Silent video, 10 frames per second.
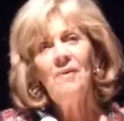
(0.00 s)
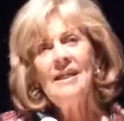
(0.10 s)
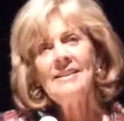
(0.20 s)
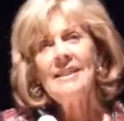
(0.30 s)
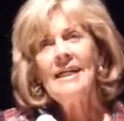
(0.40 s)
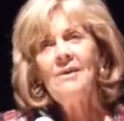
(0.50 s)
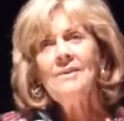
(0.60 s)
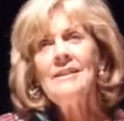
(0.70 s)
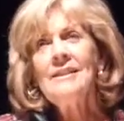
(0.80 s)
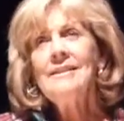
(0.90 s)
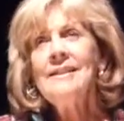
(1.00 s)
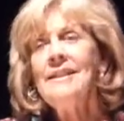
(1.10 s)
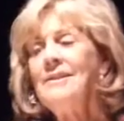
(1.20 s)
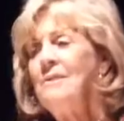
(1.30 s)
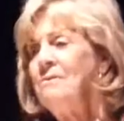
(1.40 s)
as Carolee
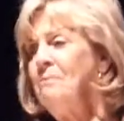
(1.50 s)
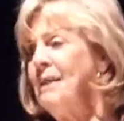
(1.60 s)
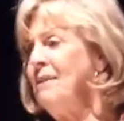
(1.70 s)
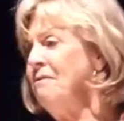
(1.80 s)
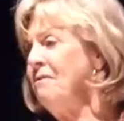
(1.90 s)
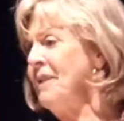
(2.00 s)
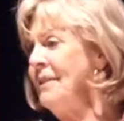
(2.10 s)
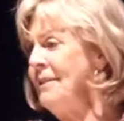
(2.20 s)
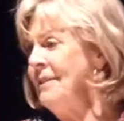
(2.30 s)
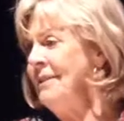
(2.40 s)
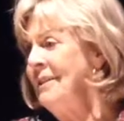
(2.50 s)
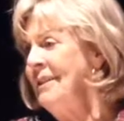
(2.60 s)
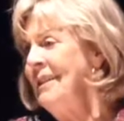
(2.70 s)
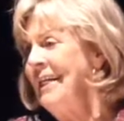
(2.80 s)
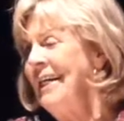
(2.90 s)
said, who's my new friend,
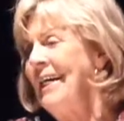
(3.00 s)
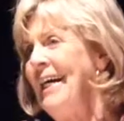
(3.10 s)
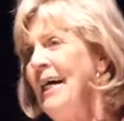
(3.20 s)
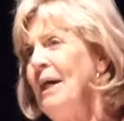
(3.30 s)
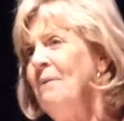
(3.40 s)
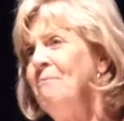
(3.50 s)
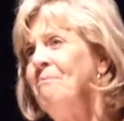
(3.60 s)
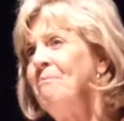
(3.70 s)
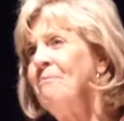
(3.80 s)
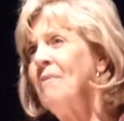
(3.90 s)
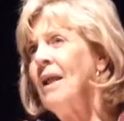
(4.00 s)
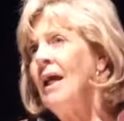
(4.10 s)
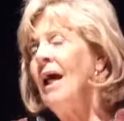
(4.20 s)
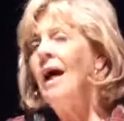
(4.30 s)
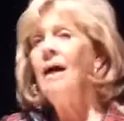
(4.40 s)
I'm
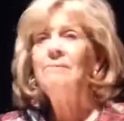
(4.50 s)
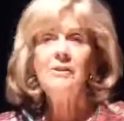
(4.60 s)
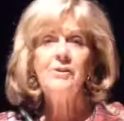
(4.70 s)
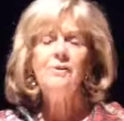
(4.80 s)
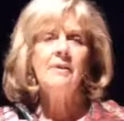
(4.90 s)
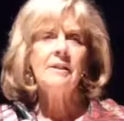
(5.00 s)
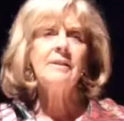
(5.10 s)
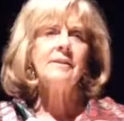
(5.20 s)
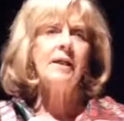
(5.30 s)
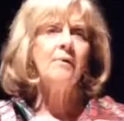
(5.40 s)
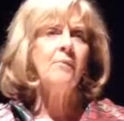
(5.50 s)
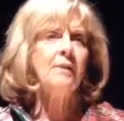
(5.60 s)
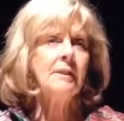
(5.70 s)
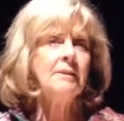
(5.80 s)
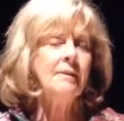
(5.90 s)
a journalist. I
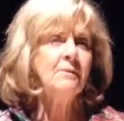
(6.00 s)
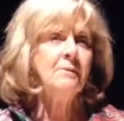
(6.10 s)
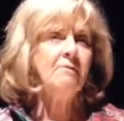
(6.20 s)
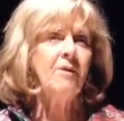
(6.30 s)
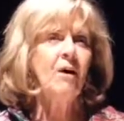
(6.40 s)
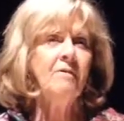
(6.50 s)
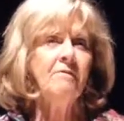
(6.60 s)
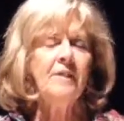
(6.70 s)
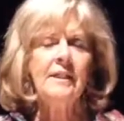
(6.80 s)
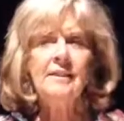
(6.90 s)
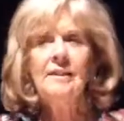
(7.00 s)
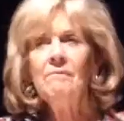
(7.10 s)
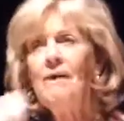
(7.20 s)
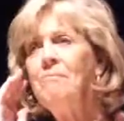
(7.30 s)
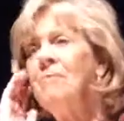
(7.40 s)
work in zones of conflict, and
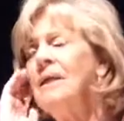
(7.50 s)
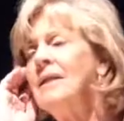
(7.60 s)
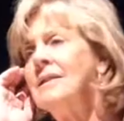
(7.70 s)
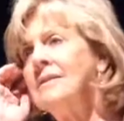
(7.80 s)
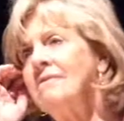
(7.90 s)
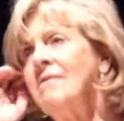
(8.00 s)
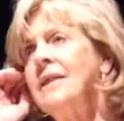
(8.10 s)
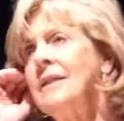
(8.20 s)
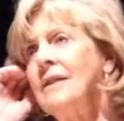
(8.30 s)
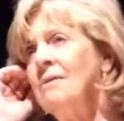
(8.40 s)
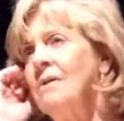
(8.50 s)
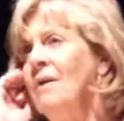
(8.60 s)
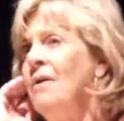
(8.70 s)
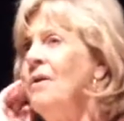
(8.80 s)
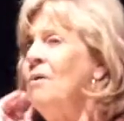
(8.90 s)
my beat is to find out
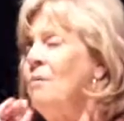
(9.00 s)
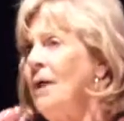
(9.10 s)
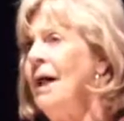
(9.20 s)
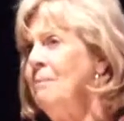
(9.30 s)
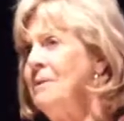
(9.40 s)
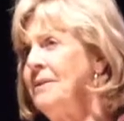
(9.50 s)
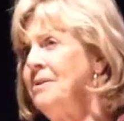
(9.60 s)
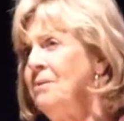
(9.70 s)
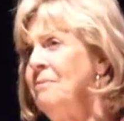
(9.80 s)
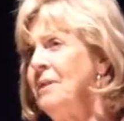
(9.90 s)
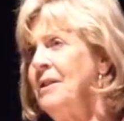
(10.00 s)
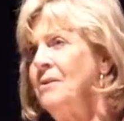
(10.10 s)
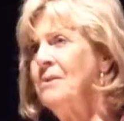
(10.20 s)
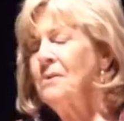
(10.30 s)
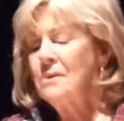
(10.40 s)
what happens to women and
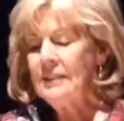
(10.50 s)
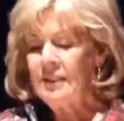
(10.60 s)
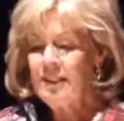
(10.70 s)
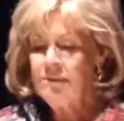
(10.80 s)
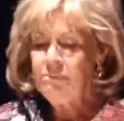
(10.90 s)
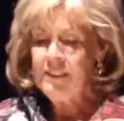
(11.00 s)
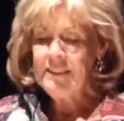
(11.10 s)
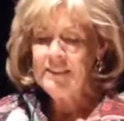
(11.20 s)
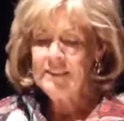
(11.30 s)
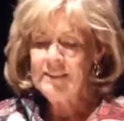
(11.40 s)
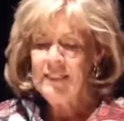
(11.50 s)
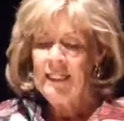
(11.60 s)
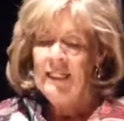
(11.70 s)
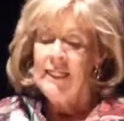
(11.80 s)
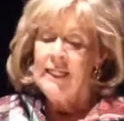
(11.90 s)
girls in these places.
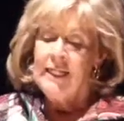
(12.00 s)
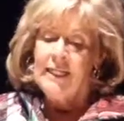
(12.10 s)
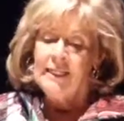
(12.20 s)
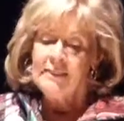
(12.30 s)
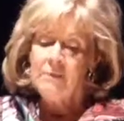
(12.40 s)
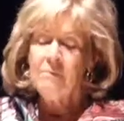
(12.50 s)
So